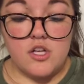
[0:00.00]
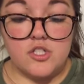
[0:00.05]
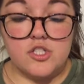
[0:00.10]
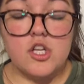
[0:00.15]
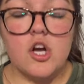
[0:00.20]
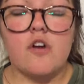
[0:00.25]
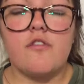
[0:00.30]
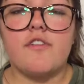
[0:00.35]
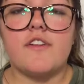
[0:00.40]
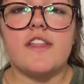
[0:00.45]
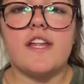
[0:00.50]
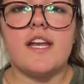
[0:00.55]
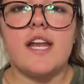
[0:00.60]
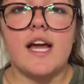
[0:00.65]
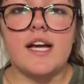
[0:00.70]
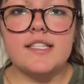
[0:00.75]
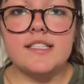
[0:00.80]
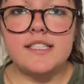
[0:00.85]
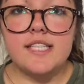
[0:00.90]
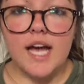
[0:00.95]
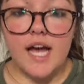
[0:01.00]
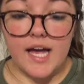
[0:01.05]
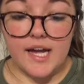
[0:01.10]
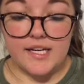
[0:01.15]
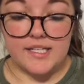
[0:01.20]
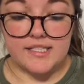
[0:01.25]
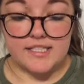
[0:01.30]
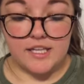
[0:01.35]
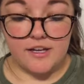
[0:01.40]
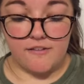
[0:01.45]
So for the next
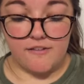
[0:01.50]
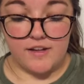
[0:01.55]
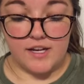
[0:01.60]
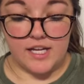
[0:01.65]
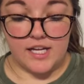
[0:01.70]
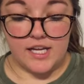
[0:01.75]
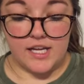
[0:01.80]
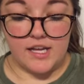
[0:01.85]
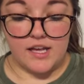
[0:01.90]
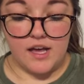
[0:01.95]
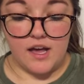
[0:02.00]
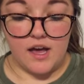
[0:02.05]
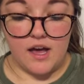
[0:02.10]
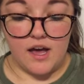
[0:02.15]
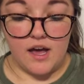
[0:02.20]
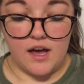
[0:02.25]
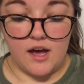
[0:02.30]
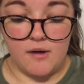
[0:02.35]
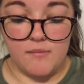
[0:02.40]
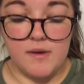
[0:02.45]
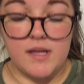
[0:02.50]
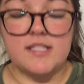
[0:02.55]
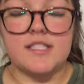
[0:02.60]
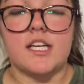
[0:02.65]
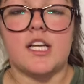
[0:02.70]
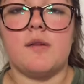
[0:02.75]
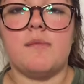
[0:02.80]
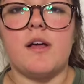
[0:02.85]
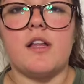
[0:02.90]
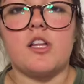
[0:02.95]
activity, it's
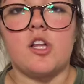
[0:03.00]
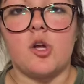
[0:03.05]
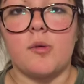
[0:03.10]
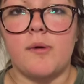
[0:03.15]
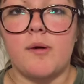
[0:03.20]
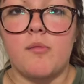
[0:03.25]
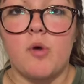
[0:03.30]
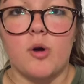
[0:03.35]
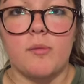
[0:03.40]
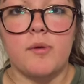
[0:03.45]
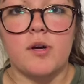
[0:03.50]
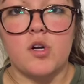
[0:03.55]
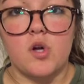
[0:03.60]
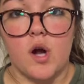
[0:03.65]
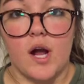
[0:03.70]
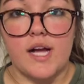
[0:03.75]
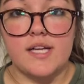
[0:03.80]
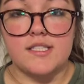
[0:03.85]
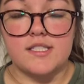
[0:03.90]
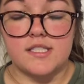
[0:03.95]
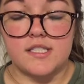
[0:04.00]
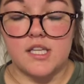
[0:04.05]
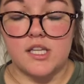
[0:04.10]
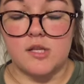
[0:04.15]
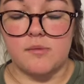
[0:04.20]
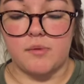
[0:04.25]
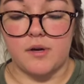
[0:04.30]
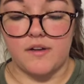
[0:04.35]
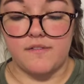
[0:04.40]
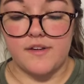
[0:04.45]
going to be a little bit more progressed than
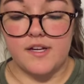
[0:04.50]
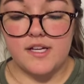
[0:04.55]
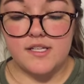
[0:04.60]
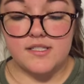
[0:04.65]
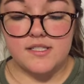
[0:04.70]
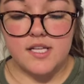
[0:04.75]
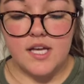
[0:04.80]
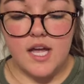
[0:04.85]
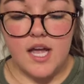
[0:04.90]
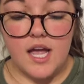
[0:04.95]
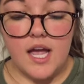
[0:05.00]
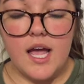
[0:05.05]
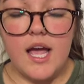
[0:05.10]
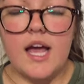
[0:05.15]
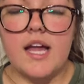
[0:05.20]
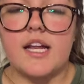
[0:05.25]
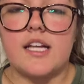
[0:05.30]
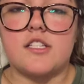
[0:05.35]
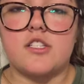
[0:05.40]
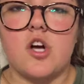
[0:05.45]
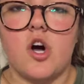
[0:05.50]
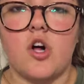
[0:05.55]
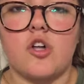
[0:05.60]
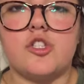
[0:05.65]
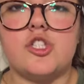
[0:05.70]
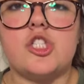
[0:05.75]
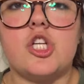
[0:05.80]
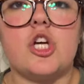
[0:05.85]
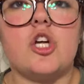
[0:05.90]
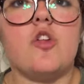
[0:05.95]
the previous, and it's
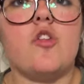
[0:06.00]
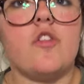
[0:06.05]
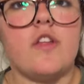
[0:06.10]
called So You